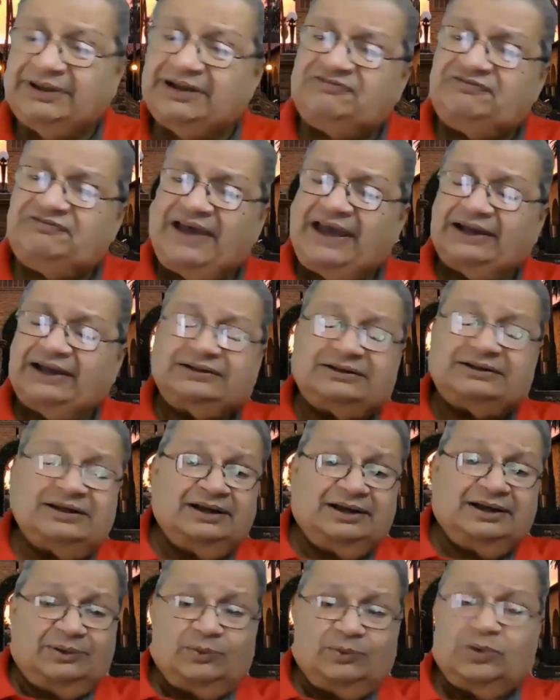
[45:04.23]
In fact,
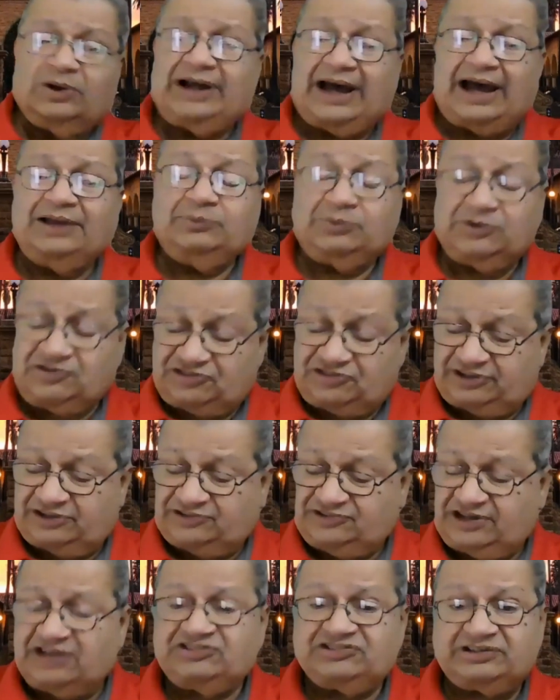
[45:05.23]
what I would
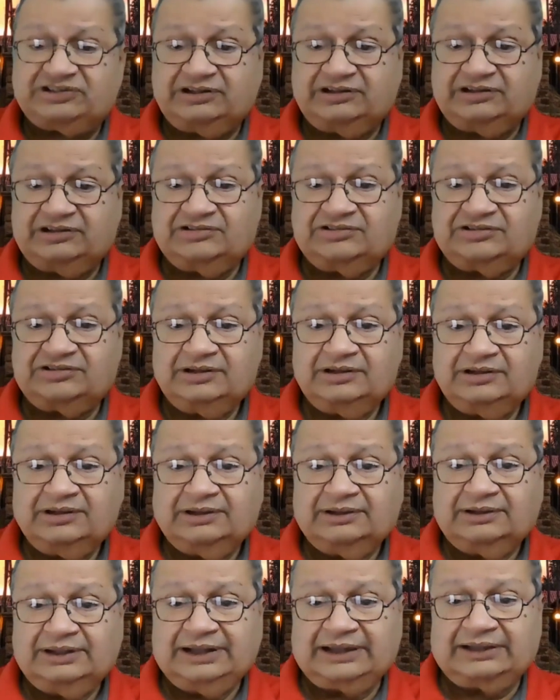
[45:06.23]
suggest is,
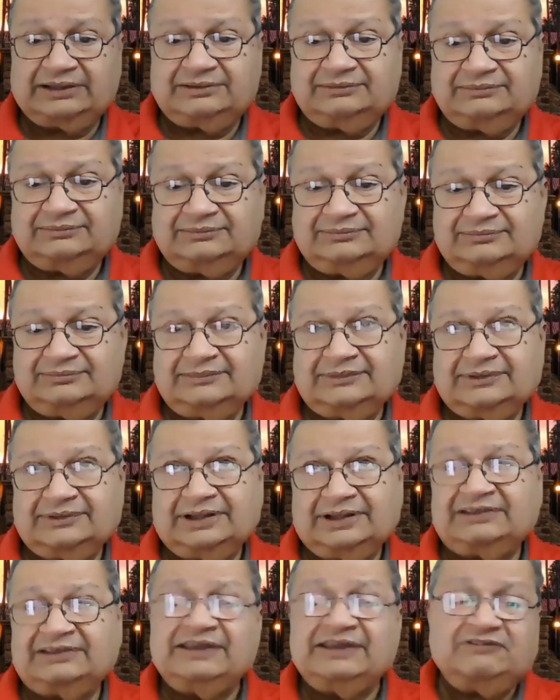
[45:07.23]
like,
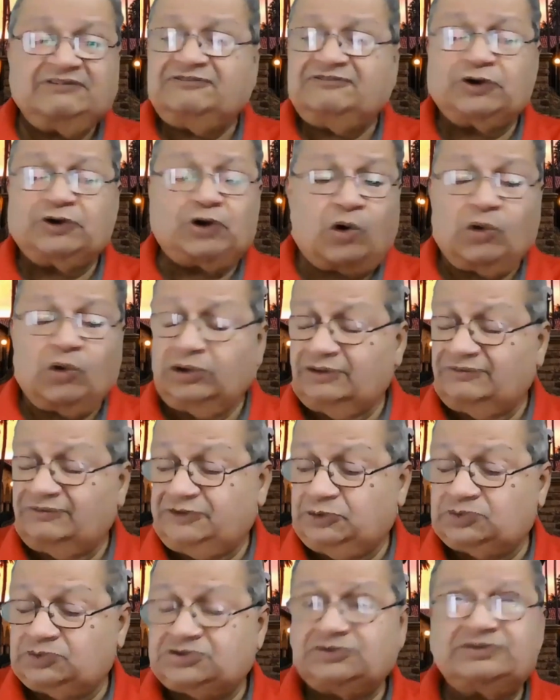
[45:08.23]
a thing for all
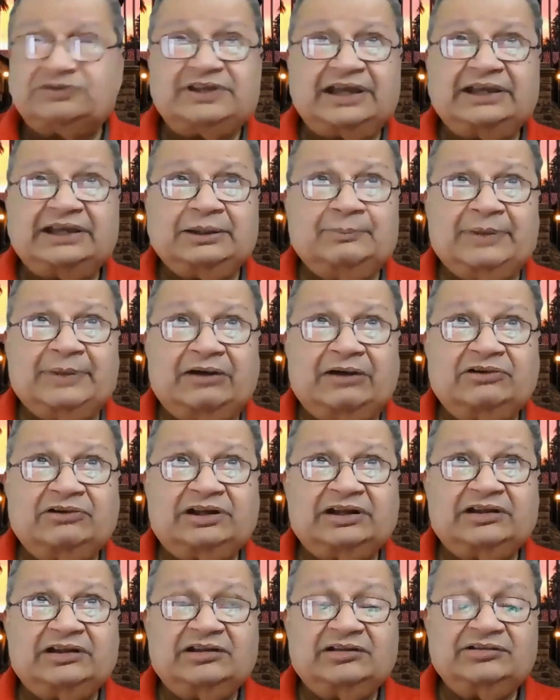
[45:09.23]
of you to think
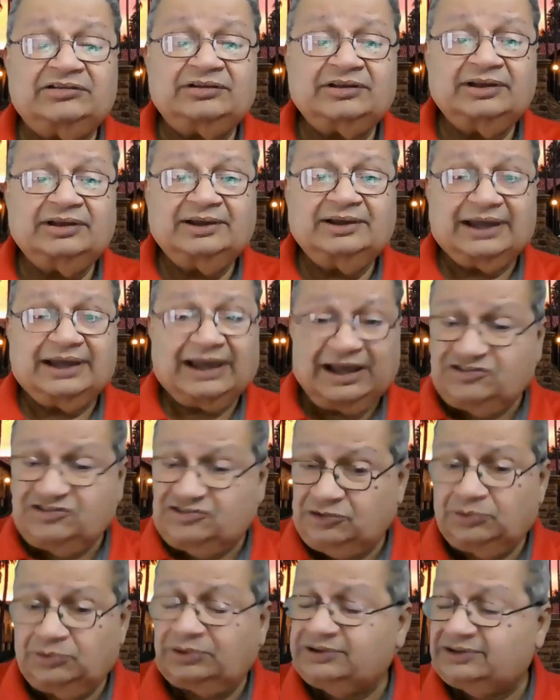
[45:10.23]
about is,
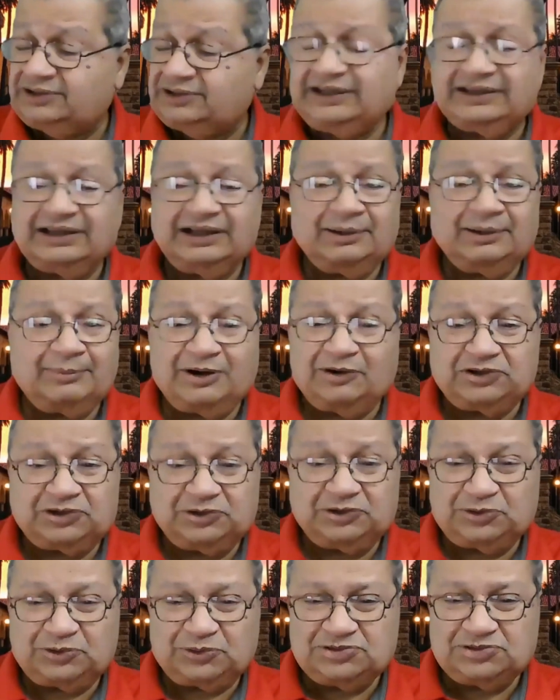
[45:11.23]
as you're thinking about
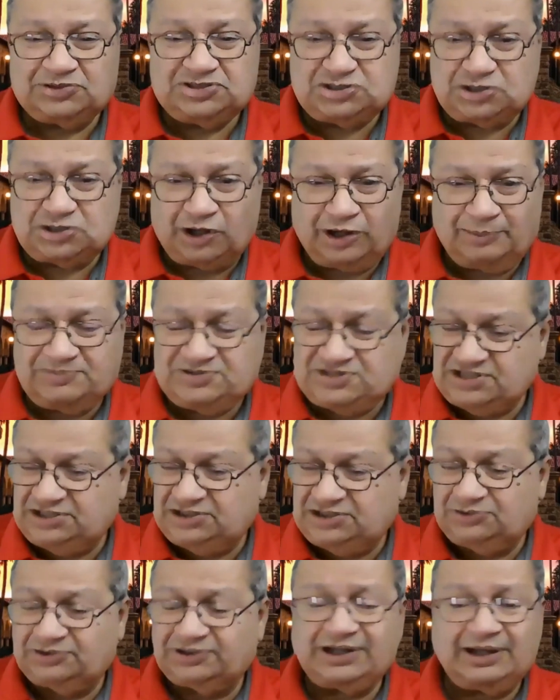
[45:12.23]
your own jobs
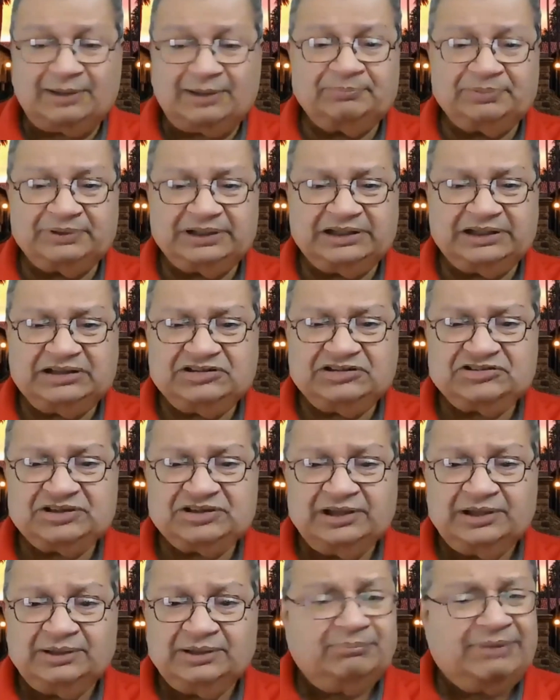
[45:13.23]
in your companies,
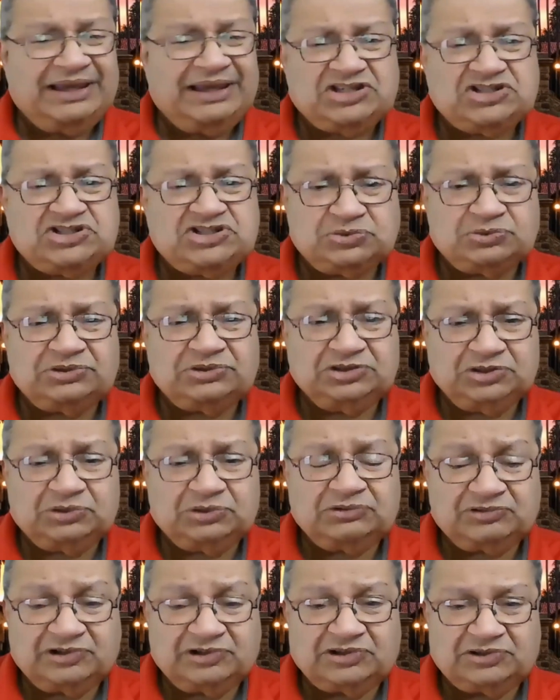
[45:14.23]
make sure
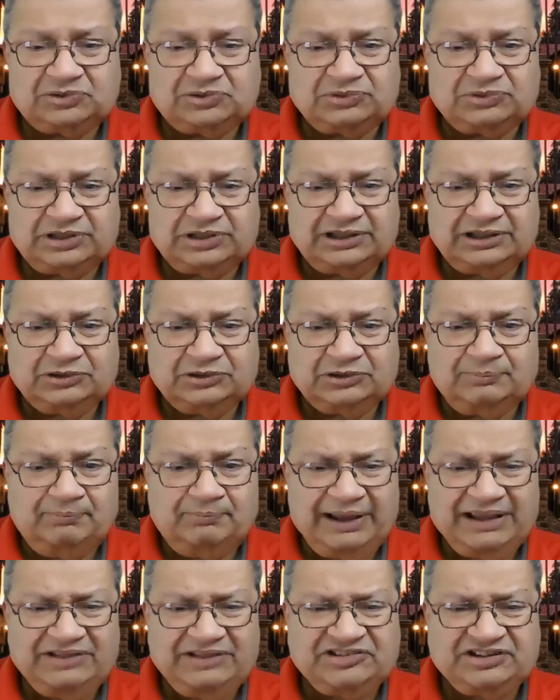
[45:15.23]
you're recruiting your
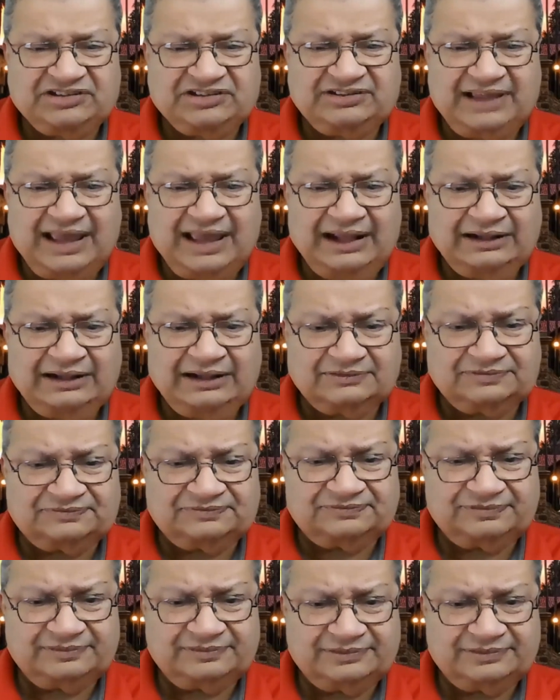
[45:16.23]
best self.